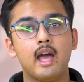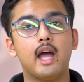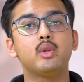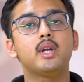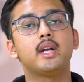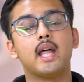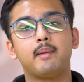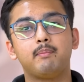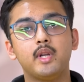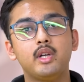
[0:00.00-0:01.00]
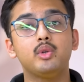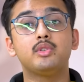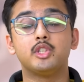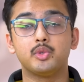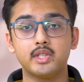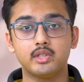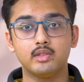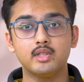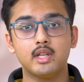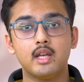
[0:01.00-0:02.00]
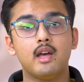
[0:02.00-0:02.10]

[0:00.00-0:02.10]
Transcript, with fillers: and you get adapted to situations